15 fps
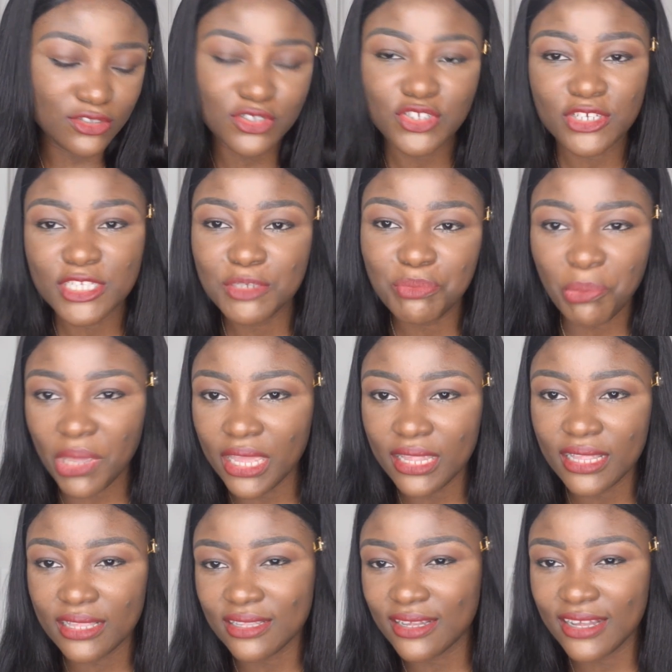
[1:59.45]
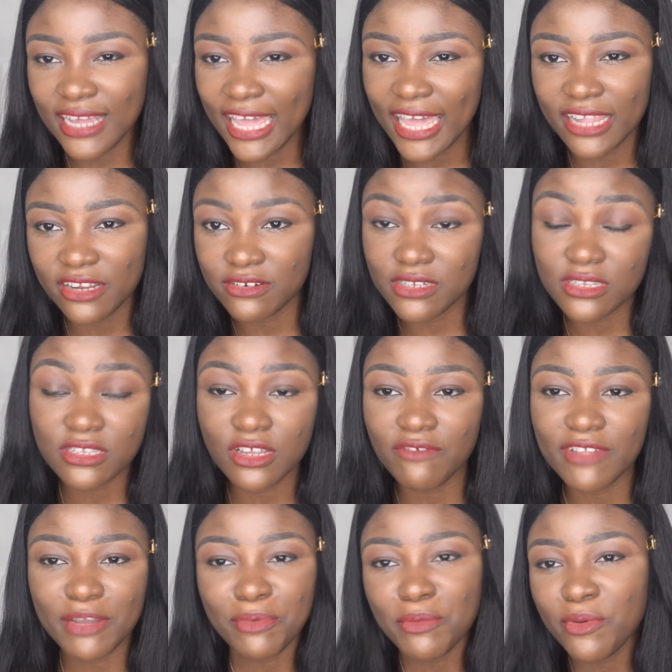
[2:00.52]
you're just being a hater and stuff,
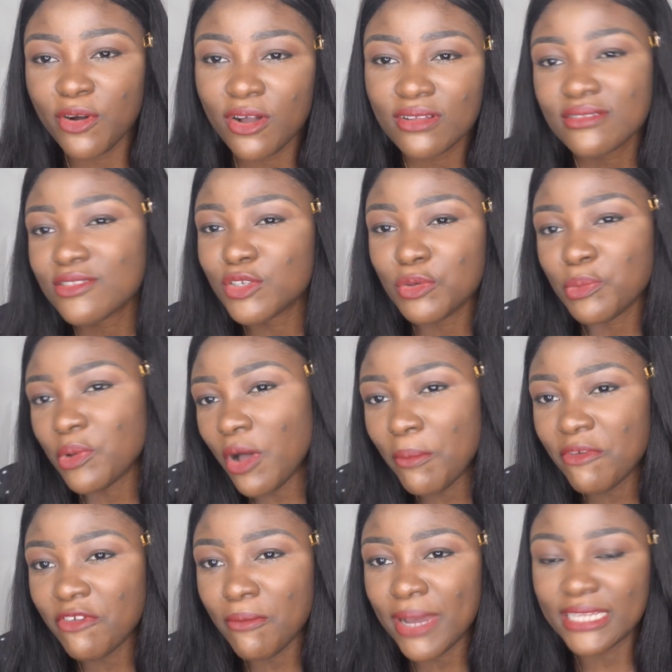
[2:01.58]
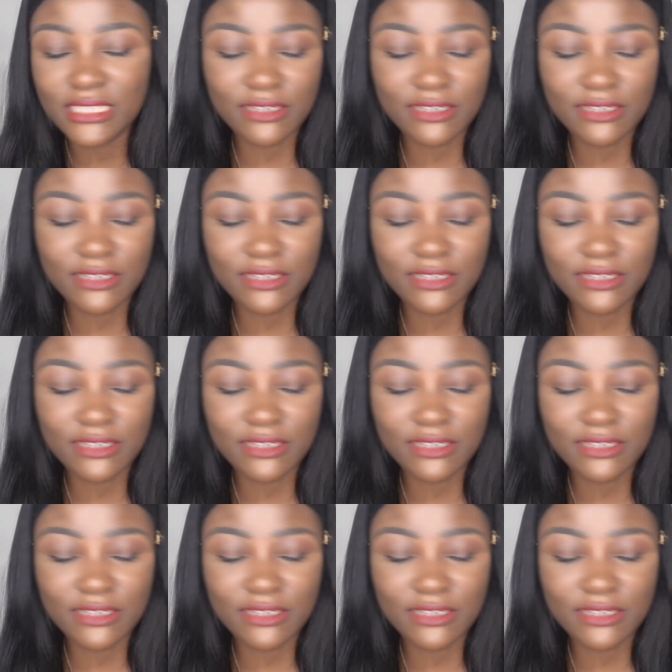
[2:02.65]
like people too coming for my